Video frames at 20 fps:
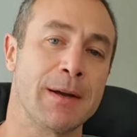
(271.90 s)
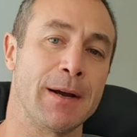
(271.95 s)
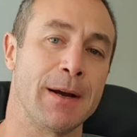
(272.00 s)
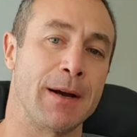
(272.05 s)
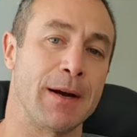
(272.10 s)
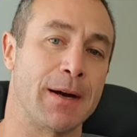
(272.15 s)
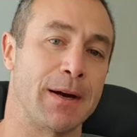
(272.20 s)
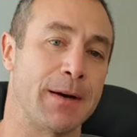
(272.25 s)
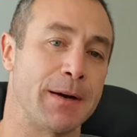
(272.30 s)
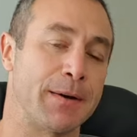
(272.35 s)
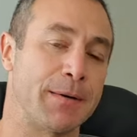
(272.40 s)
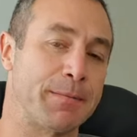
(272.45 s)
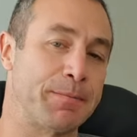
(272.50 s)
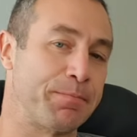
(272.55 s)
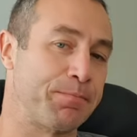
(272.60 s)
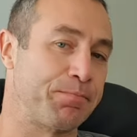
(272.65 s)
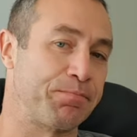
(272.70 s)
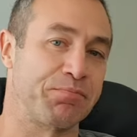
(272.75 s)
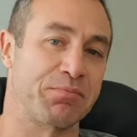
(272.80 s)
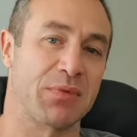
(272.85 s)

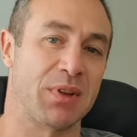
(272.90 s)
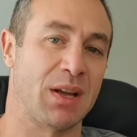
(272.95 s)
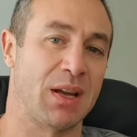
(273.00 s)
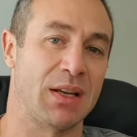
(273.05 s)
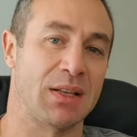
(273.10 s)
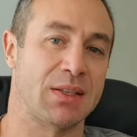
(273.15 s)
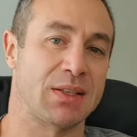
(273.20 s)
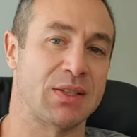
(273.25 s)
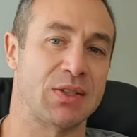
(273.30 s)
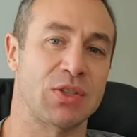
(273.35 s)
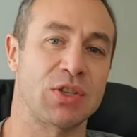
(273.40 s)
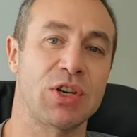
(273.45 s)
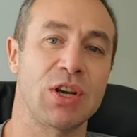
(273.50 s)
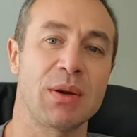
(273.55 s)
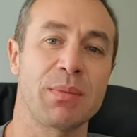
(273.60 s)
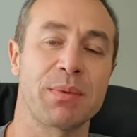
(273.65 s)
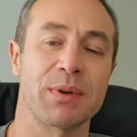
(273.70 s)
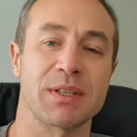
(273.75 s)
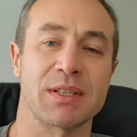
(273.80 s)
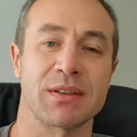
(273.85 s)
um, it's
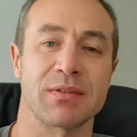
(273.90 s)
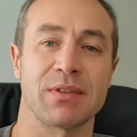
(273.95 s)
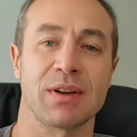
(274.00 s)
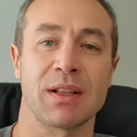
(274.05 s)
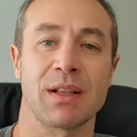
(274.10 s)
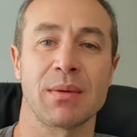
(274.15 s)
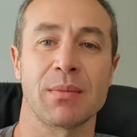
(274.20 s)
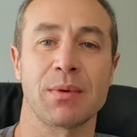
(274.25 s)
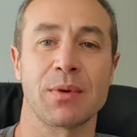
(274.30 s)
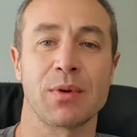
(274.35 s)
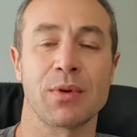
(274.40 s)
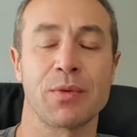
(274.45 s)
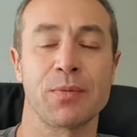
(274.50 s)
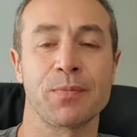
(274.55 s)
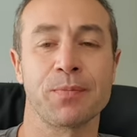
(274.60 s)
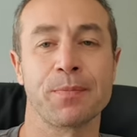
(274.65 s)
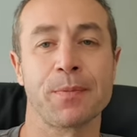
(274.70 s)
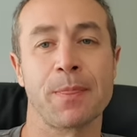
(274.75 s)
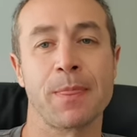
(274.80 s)
cheap it's available